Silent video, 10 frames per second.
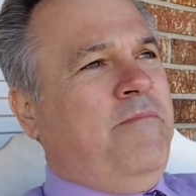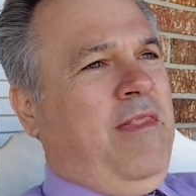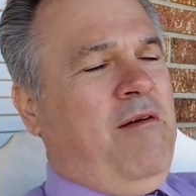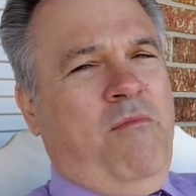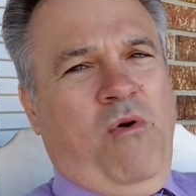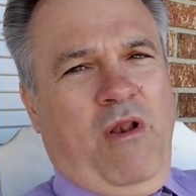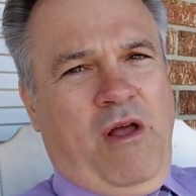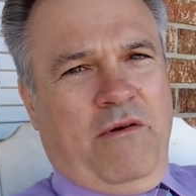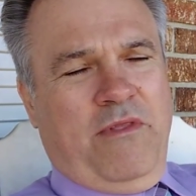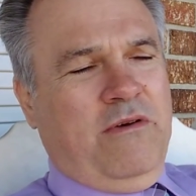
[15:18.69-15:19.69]
They were more
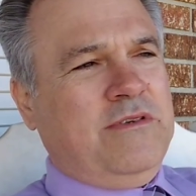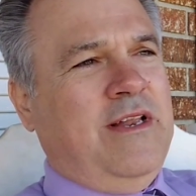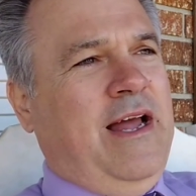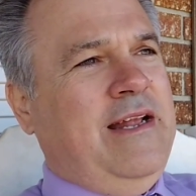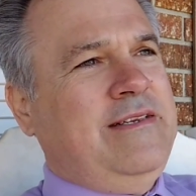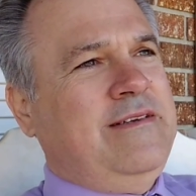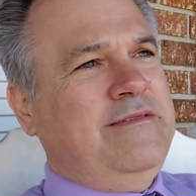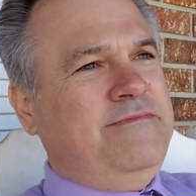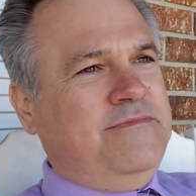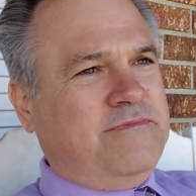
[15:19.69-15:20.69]
along those lines,
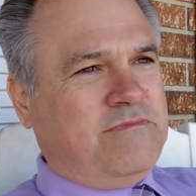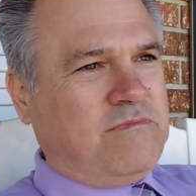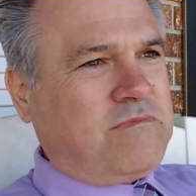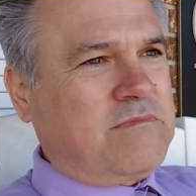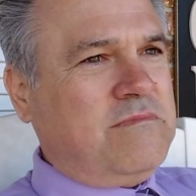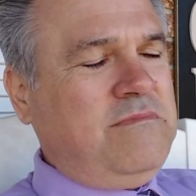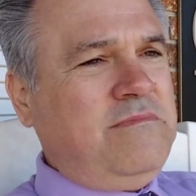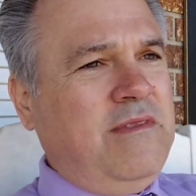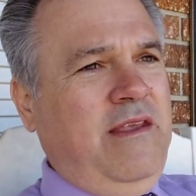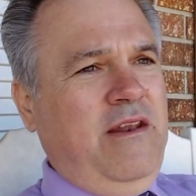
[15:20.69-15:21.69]

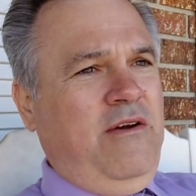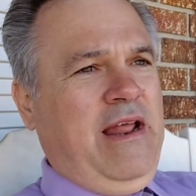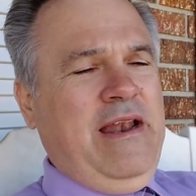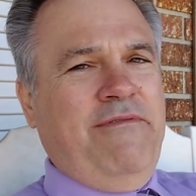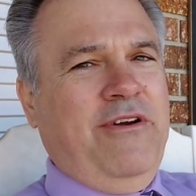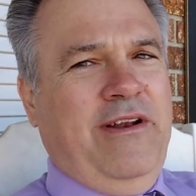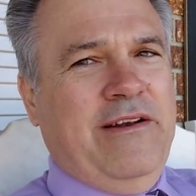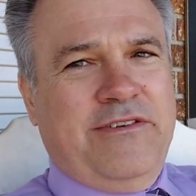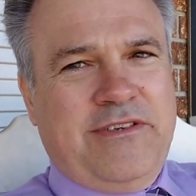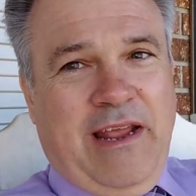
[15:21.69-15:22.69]
and I never could
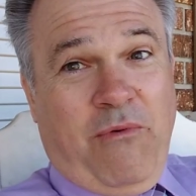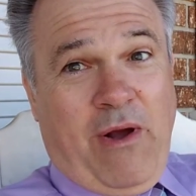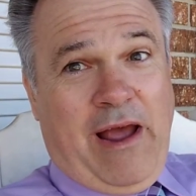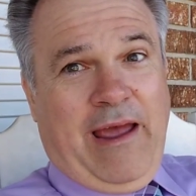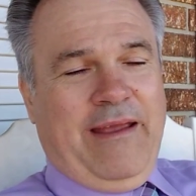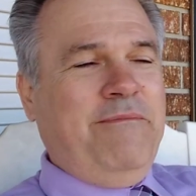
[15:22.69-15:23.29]
understand why.